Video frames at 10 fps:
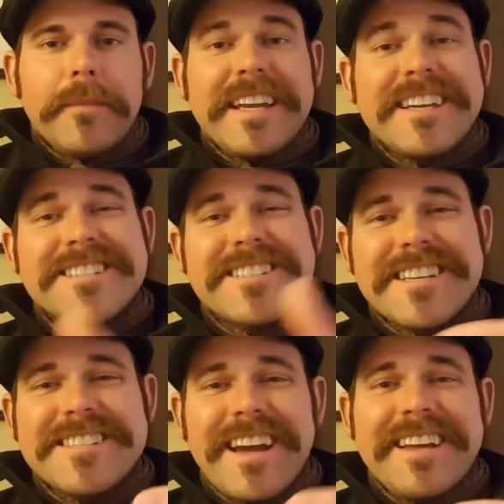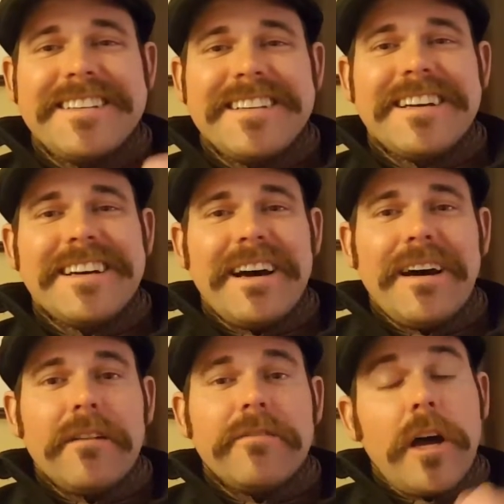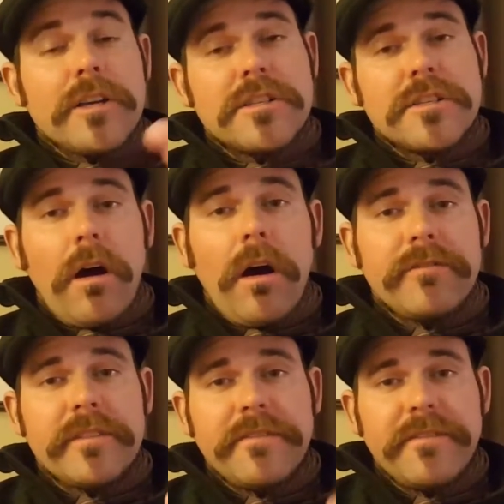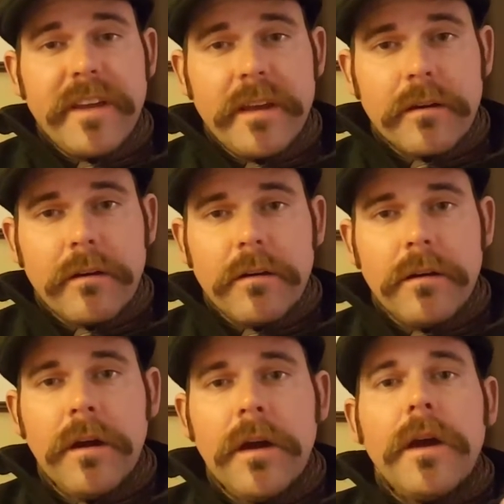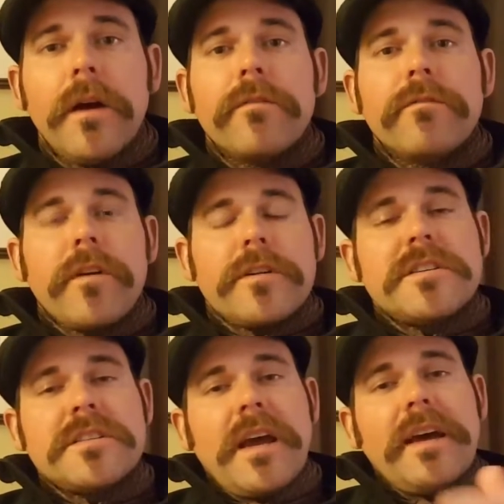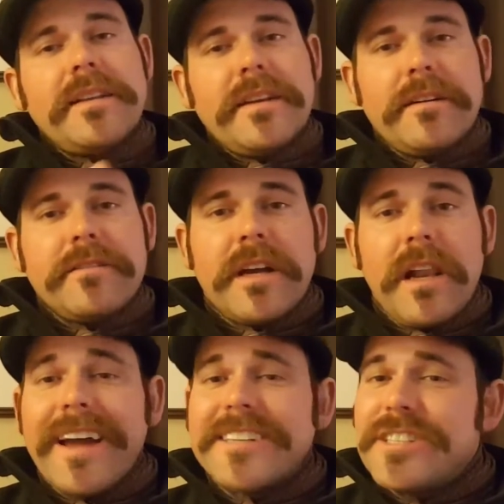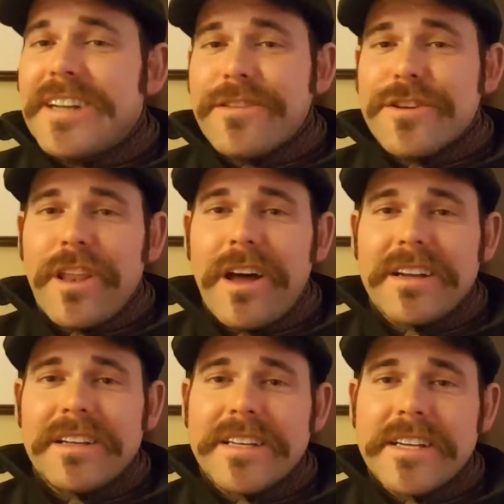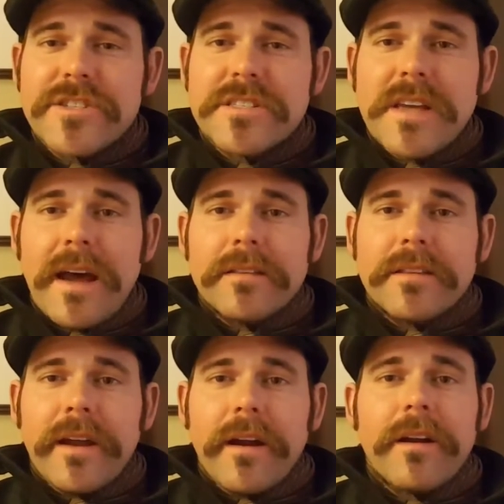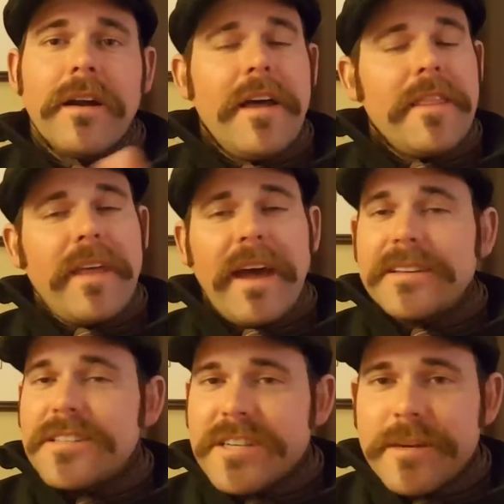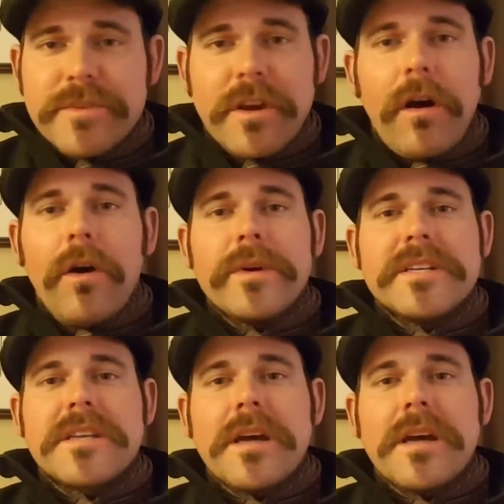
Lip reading: is this idea of a soft feel versus the idea of collection. Now, there's a lot of clinicians out there that seem to always